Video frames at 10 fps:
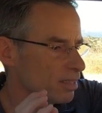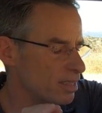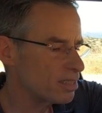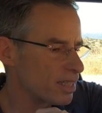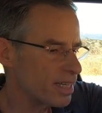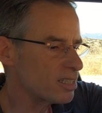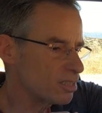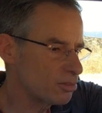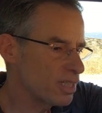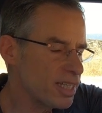this
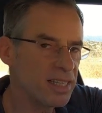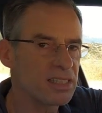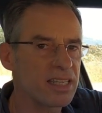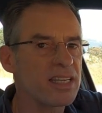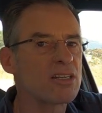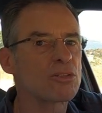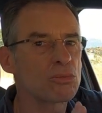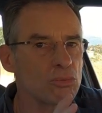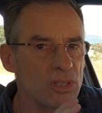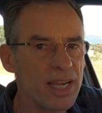S3 is a
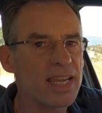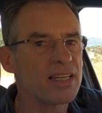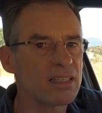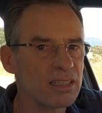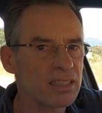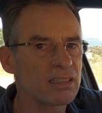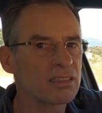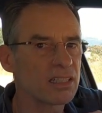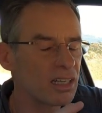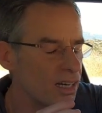great little
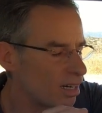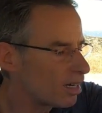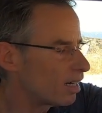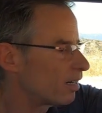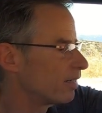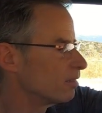car,